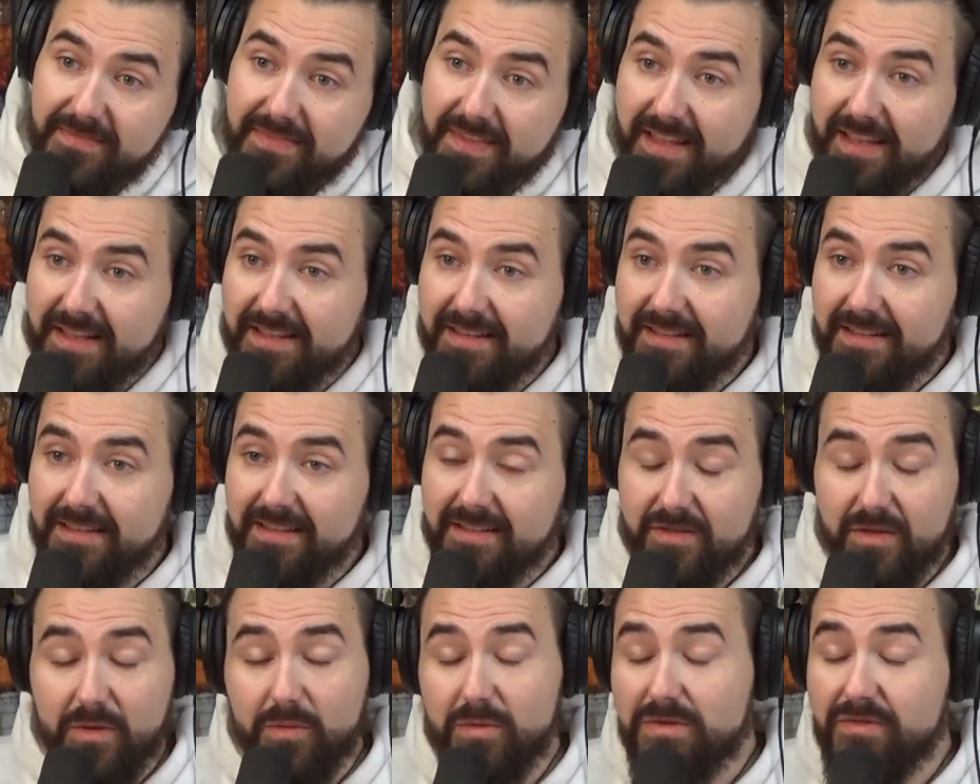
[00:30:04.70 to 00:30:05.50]

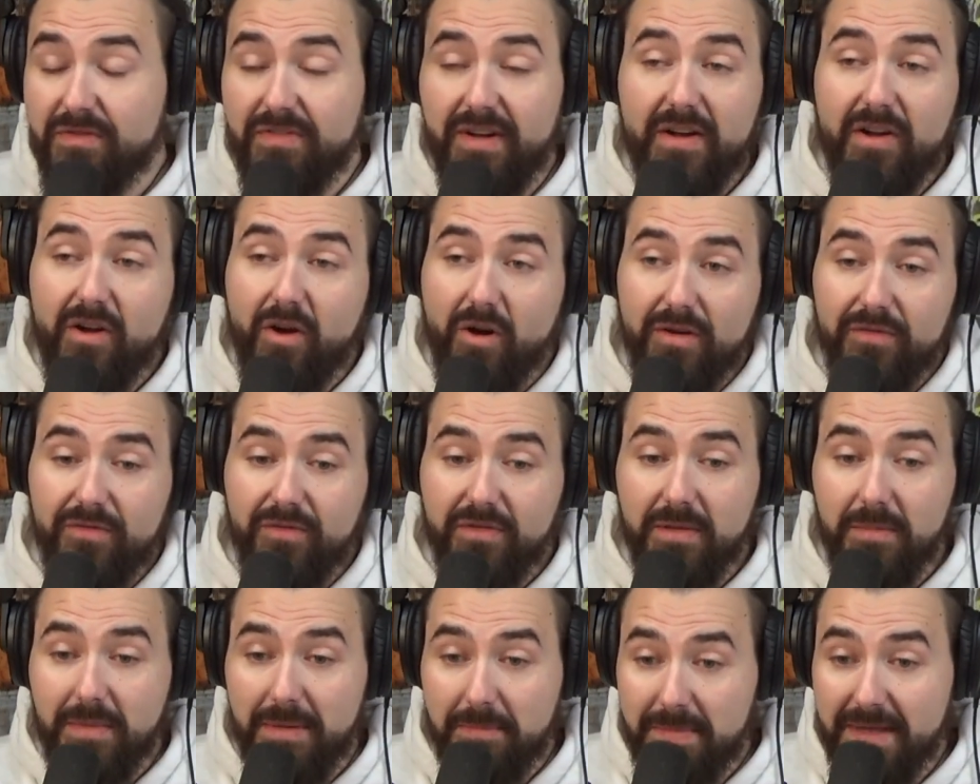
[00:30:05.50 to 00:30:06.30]
And so it was very hard
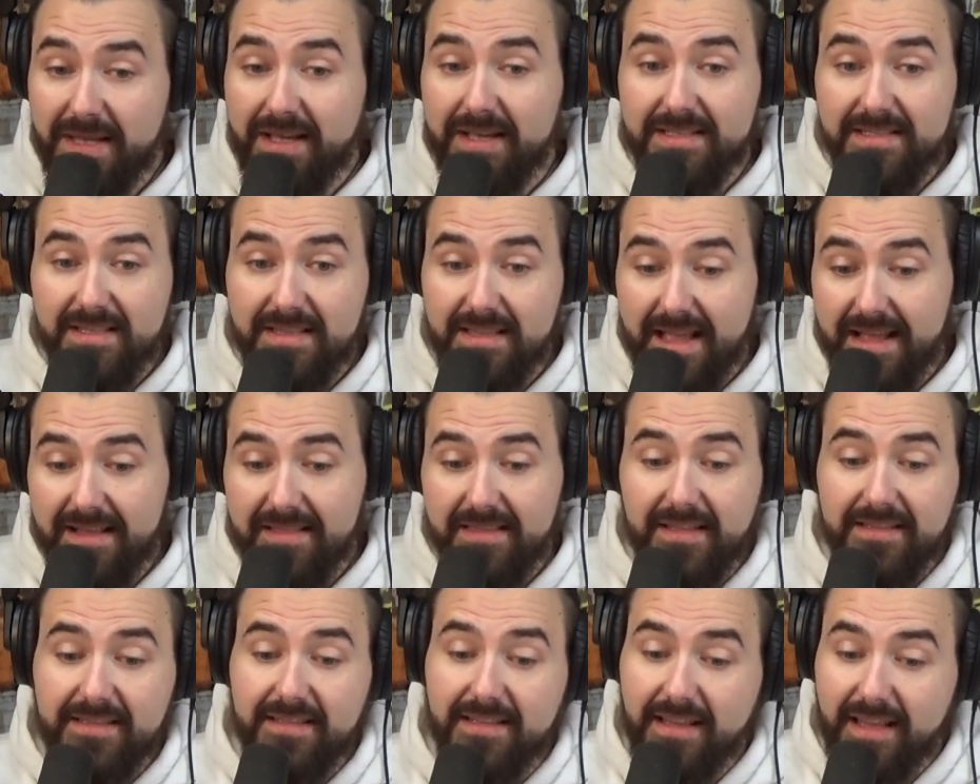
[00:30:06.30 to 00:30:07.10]
for them. And because of
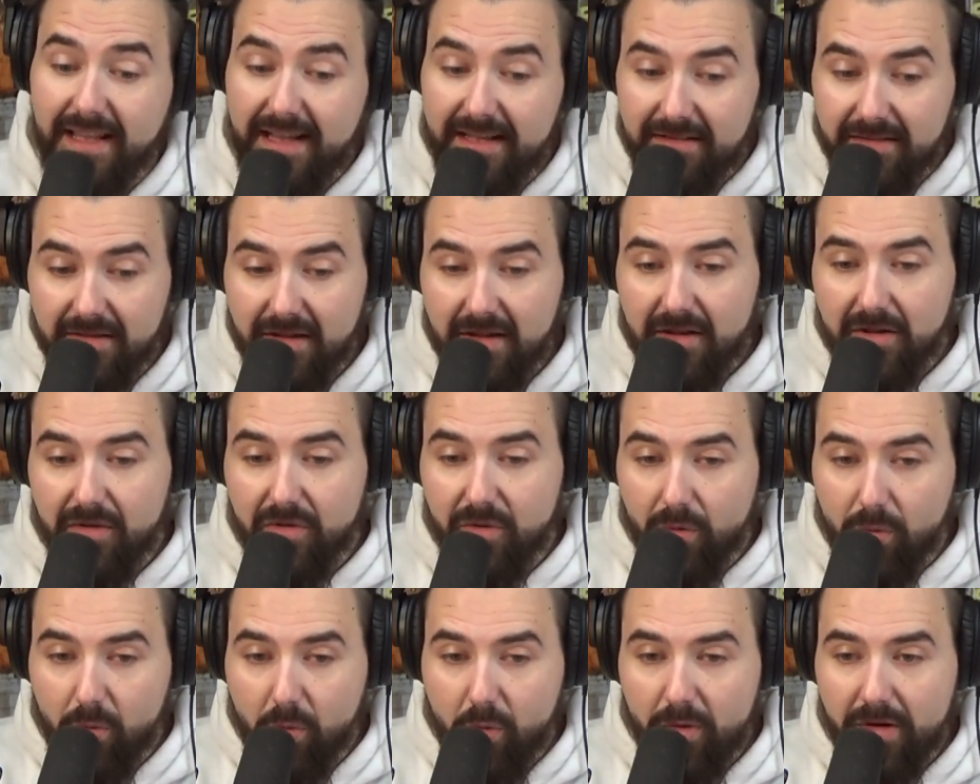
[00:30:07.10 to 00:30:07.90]
that, they delayed
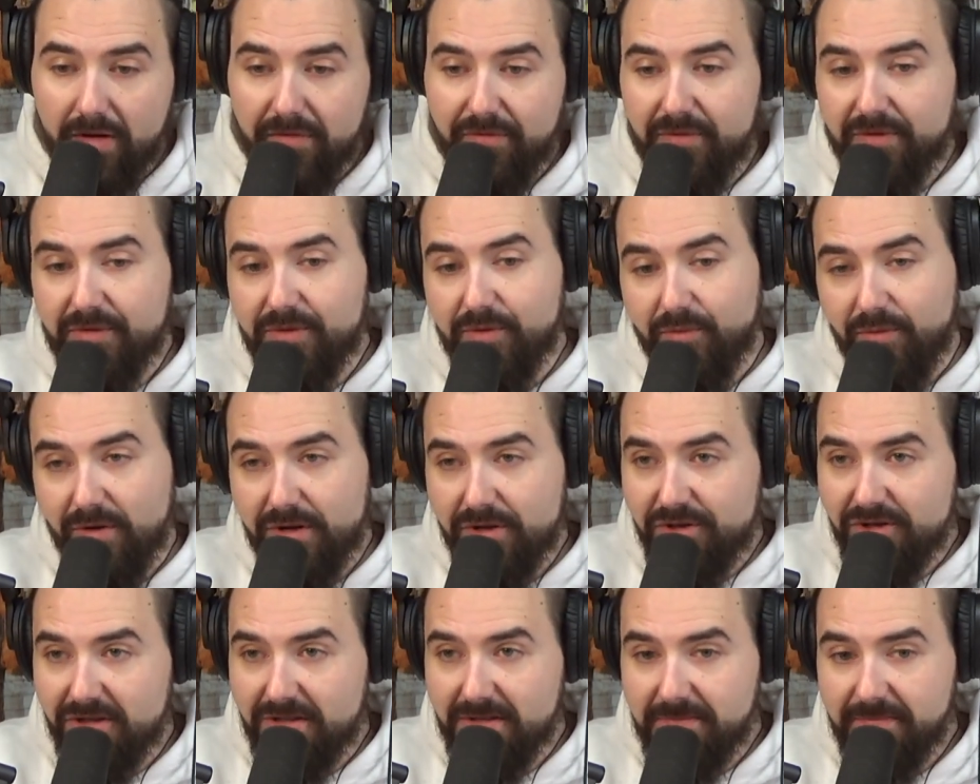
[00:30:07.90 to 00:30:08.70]
the war effort to
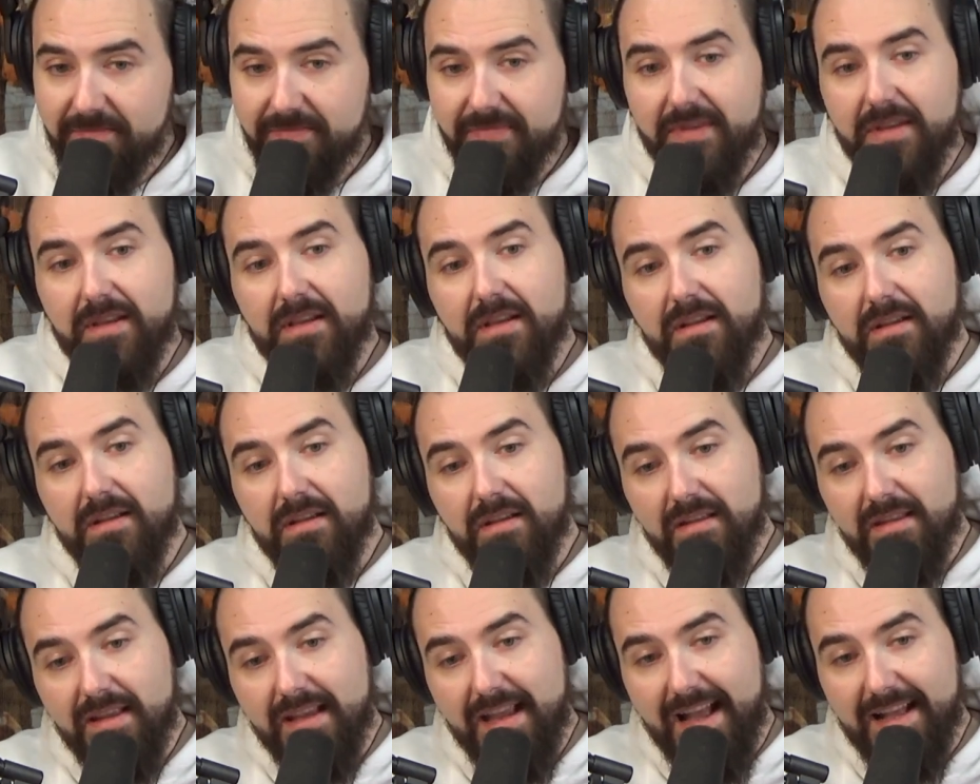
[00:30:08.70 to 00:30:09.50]
Russia.
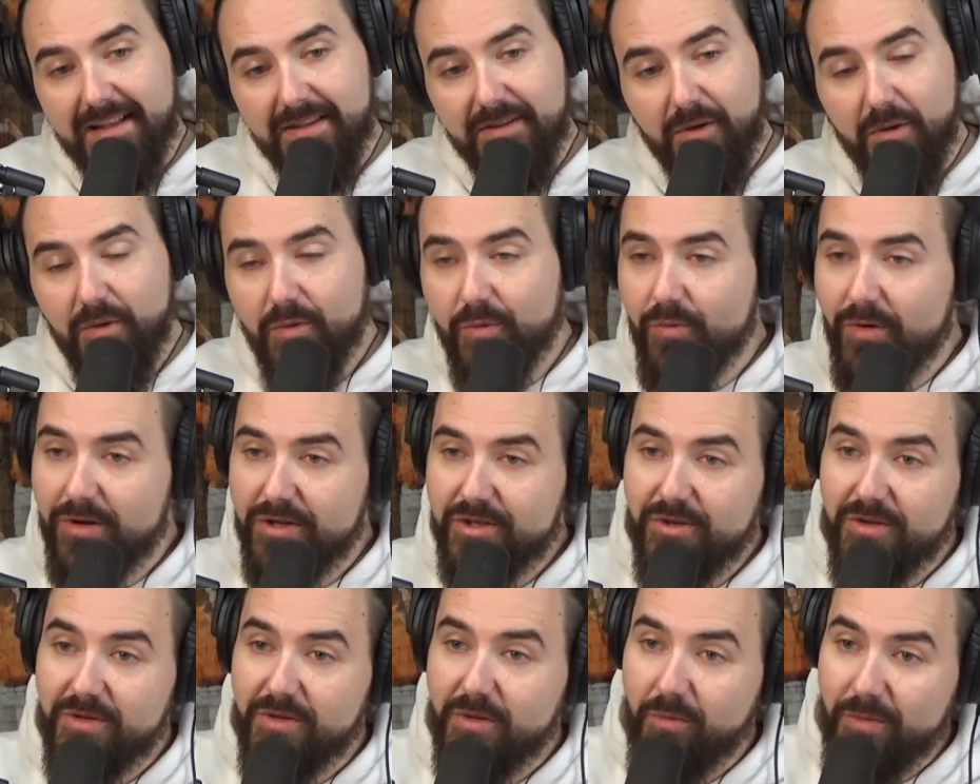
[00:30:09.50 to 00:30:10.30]
They had to go to
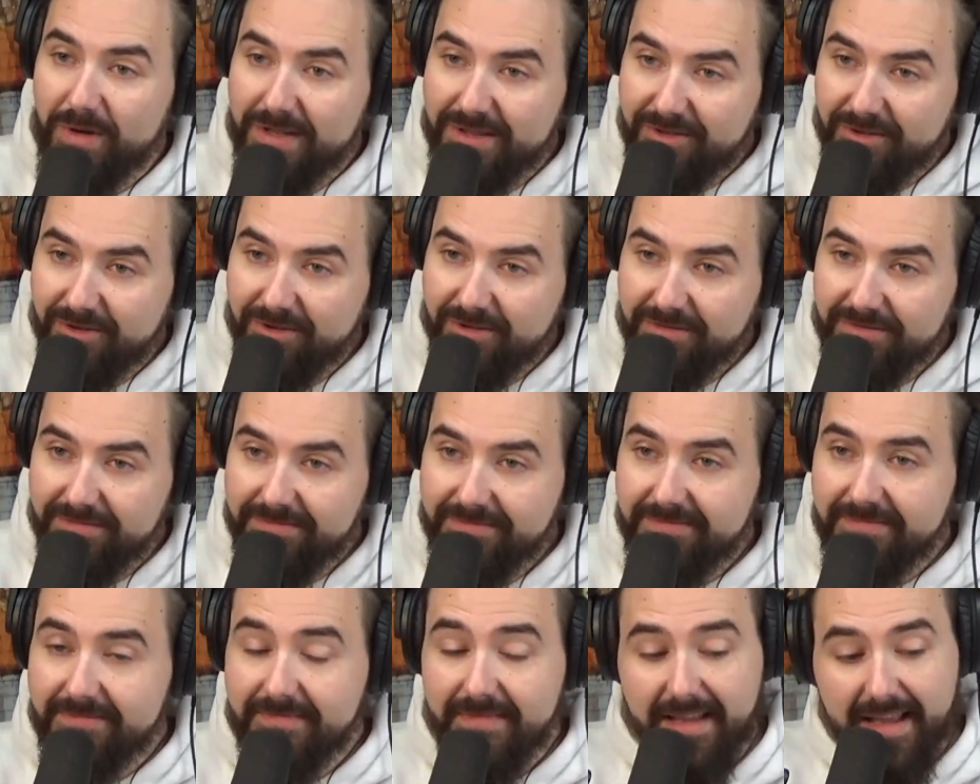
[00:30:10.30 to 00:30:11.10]
Russia in the winter,
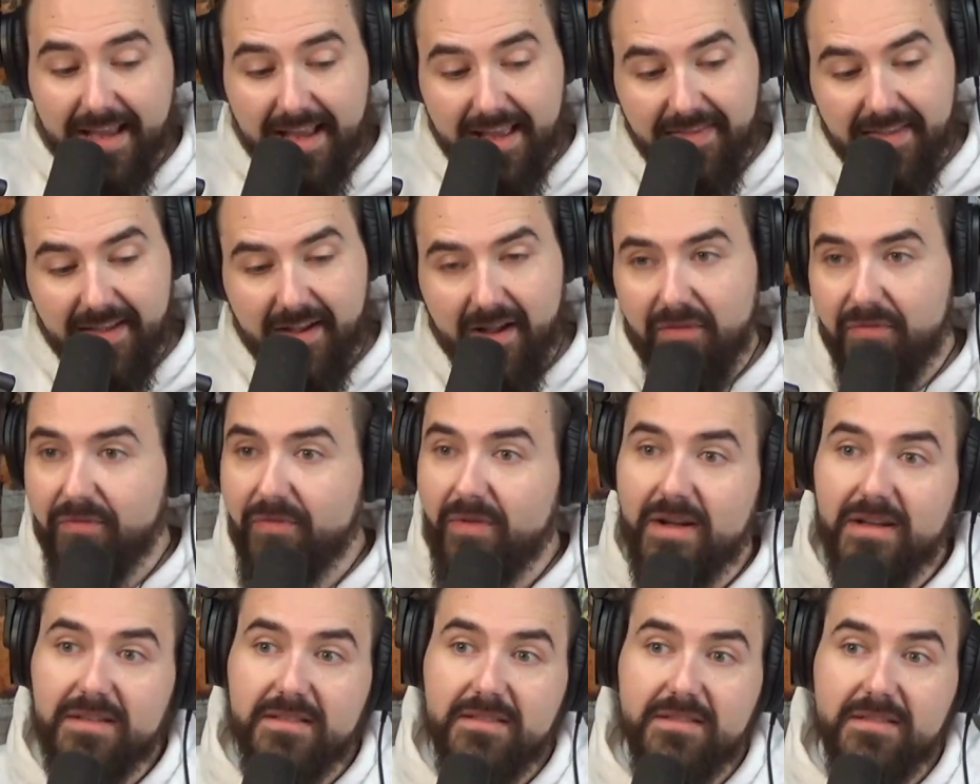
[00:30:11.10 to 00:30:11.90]
and they got
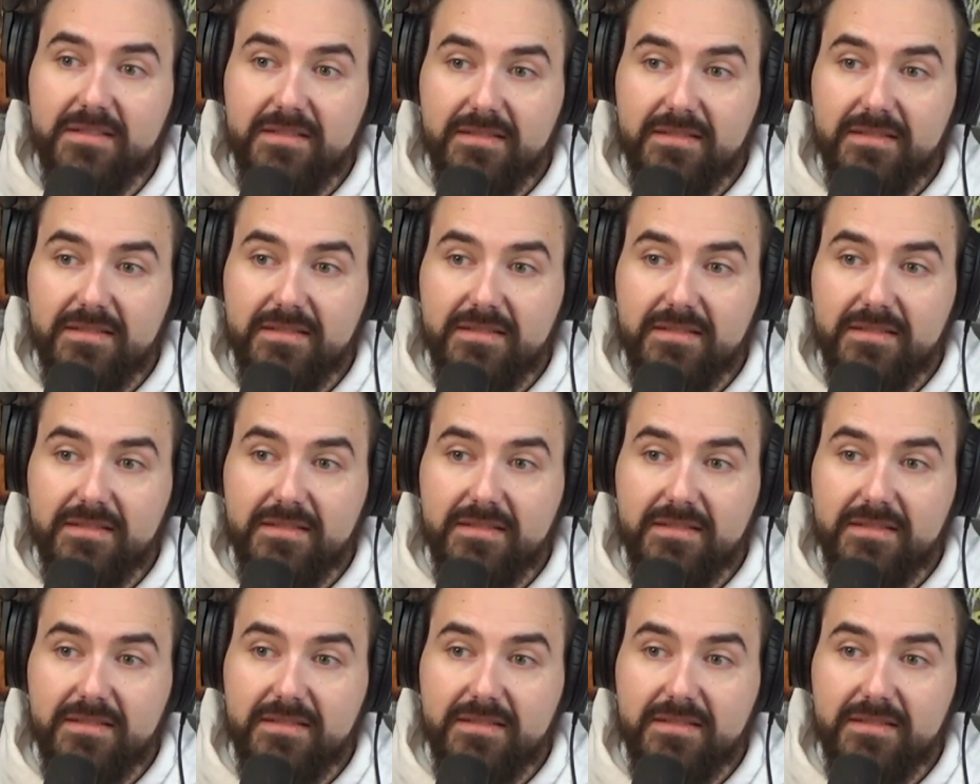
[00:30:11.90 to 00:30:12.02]
fucked.